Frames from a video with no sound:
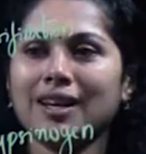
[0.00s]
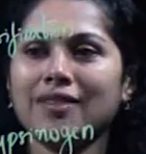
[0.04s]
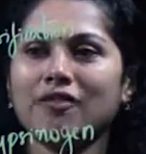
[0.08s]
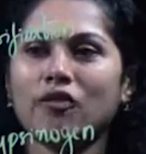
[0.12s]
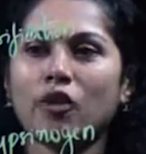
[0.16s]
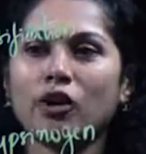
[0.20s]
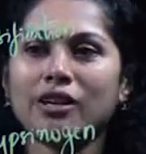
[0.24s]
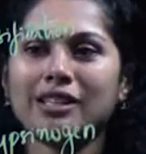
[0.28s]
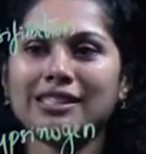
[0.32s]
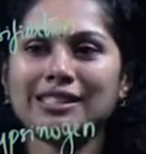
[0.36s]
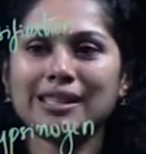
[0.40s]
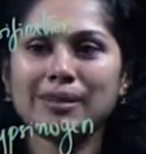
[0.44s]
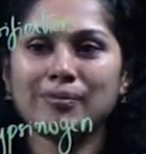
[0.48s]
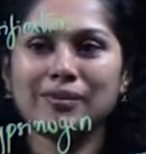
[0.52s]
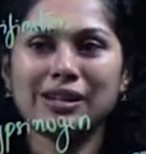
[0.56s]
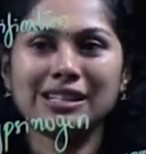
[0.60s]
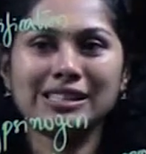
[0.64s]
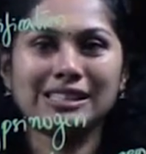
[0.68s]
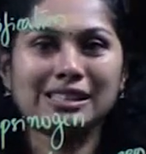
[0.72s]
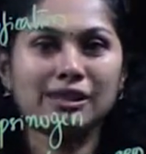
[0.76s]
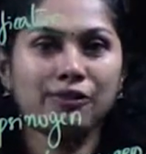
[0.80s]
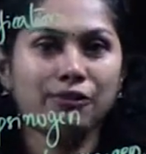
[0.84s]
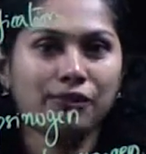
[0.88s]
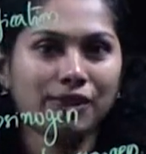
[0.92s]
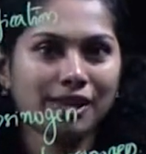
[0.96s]
What is
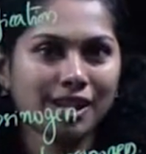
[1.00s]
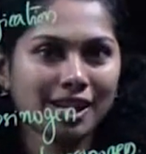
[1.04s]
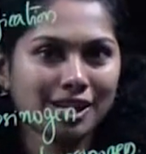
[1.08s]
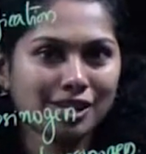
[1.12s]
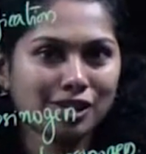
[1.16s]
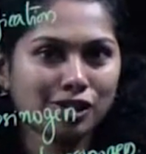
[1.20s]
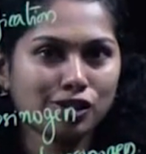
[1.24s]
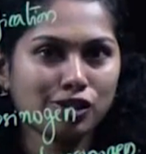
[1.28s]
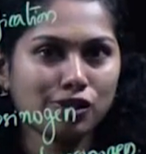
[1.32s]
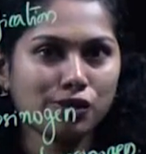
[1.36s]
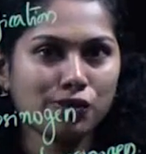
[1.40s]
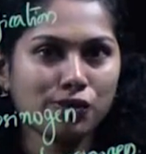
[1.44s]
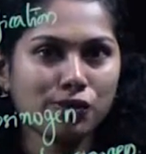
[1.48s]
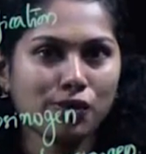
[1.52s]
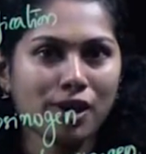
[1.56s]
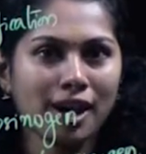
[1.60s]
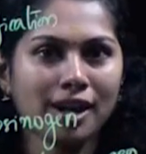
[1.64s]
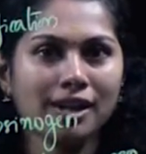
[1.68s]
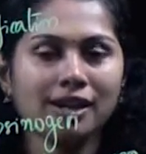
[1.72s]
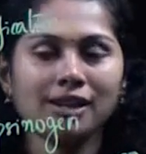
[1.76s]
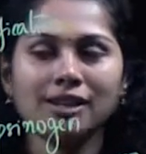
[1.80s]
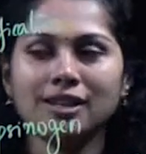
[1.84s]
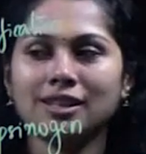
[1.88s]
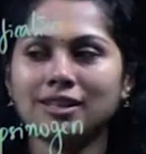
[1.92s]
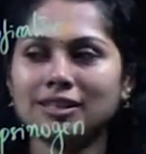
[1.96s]
emulsification of
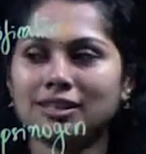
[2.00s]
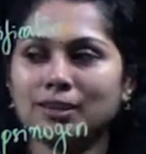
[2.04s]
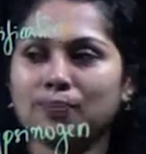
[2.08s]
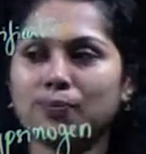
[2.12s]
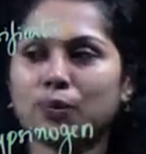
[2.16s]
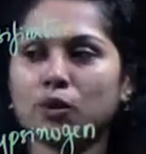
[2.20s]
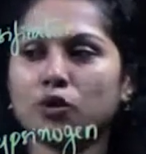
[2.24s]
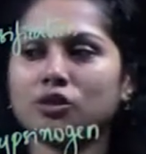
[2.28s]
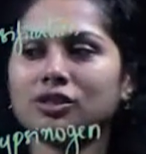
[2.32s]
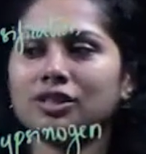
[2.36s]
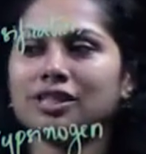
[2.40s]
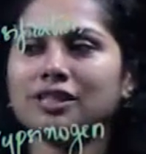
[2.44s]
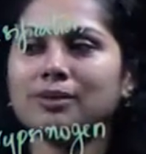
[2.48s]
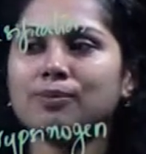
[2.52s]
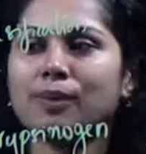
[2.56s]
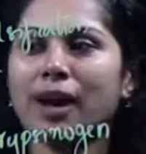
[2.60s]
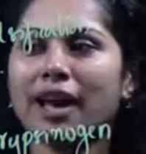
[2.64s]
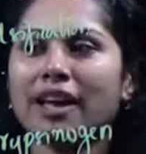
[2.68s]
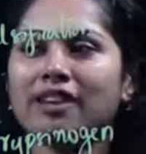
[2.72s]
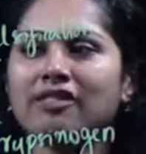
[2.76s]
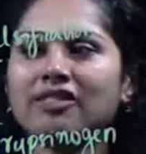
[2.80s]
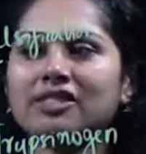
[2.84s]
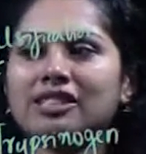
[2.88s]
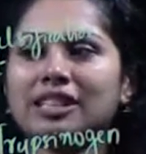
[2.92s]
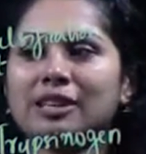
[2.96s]
fat? It's a process
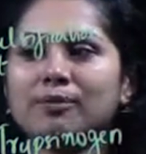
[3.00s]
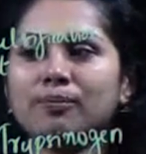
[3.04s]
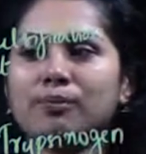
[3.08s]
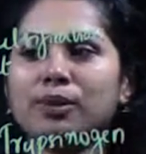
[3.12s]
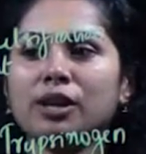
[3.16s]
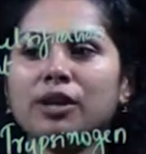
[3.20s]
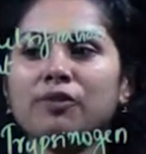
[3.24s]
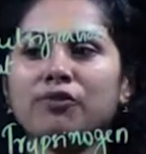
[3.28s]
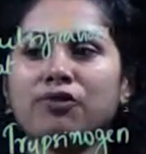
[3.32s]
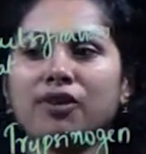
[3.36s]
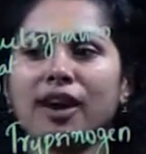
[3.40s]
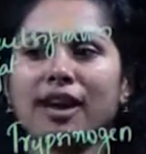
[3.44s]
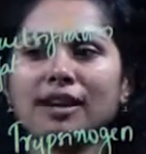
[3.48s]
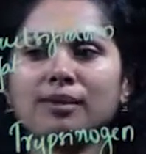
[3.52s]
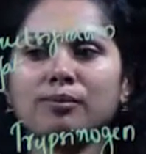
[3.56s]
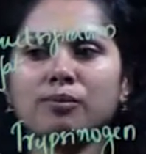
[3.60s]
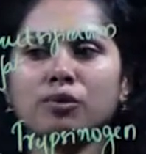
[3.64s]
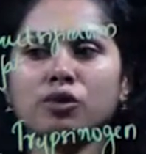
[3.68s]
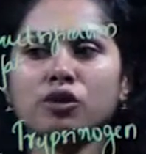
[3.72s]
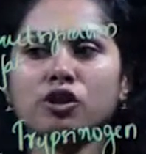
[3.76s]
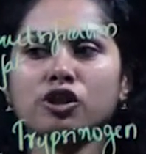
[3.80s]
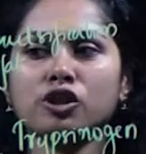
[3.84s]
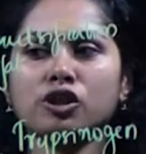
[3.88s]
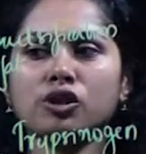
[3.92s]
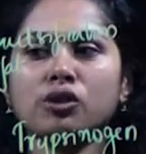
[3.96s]
by which a big fat
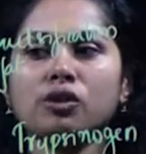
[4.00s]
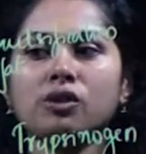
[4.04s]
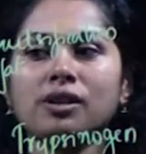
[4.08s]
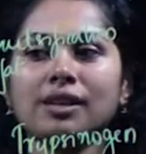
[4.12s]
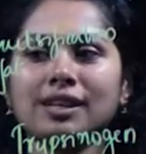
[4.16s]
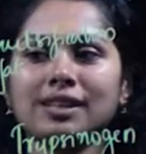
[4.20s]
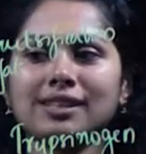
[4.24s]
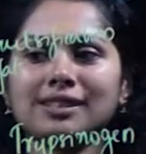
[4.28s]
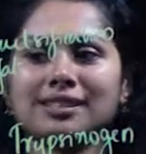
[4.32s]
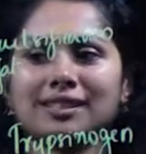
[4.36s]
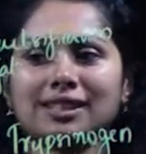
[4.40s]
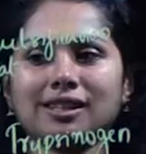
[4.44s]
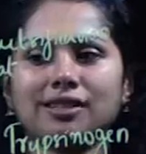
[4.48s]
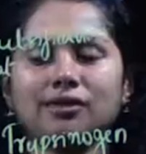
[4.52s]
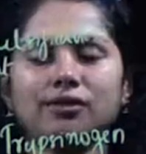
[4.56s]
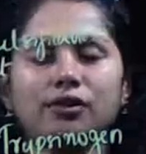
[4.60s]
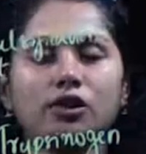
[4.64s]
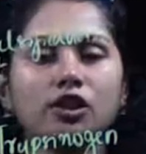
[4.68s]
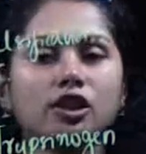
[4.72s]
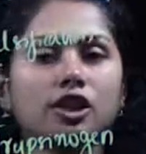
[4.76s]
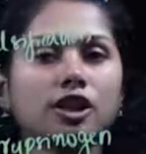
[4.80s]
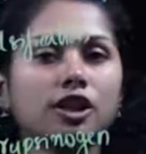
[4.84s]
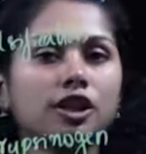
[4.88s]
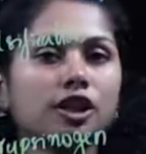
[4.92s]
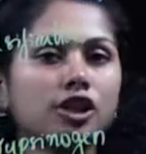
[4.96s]
molecule is
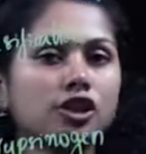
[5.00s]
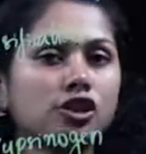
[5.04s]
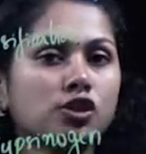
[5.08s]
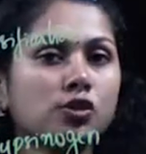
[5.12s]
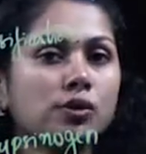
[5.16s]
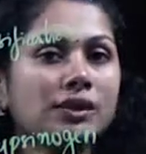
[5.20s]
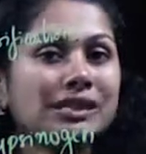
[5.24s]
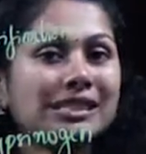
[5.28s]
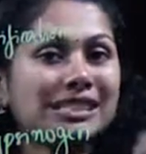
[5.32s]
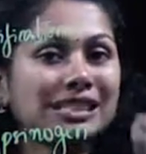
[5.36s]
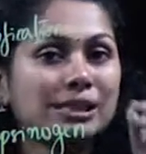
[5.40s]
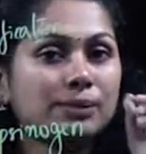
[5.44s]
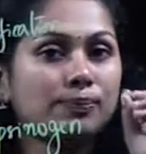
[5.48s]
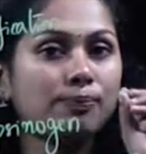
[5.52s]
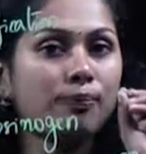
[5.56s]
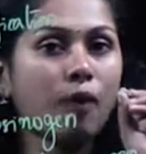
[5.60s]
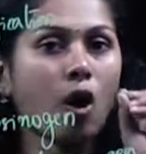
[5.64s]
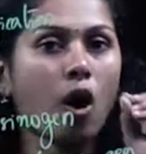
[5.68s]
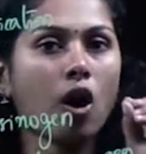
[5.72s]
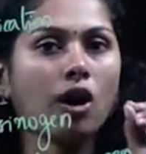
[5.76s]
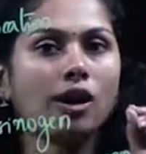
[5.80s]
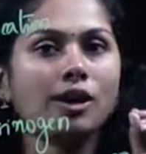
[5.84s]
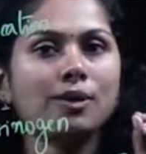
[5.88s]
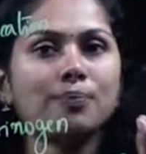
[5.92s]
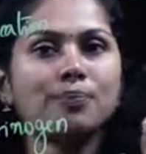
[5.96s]
converted into its
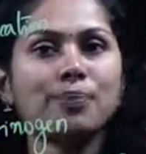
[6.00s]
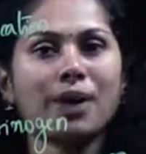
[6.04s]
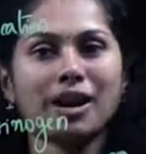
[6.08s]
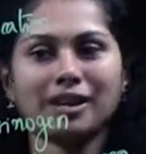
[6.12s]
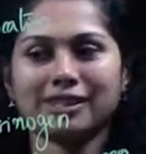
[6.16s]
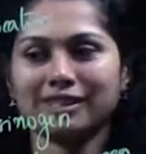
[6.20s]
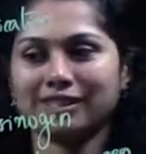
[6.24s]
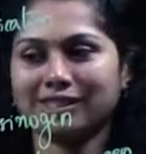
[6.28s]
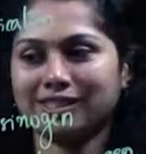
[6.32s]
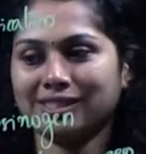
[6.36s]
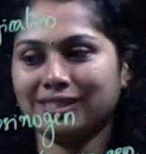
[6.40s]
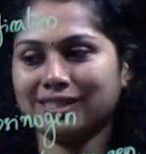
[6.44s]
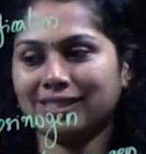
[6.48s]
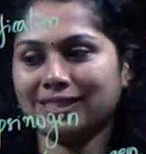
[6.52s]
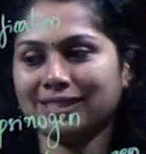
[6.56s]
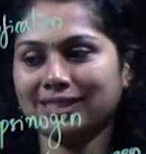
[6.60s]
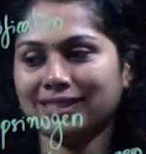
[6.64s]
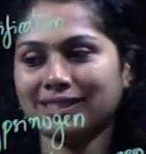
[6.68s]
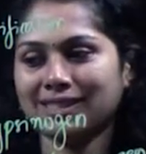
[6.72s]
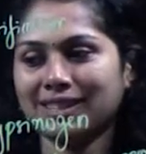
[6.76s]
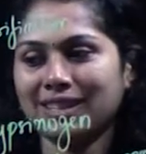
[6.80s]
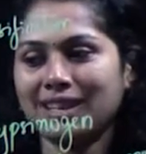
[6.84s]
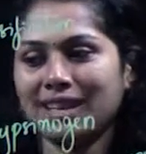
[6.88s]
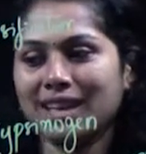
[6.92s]
smaller particles.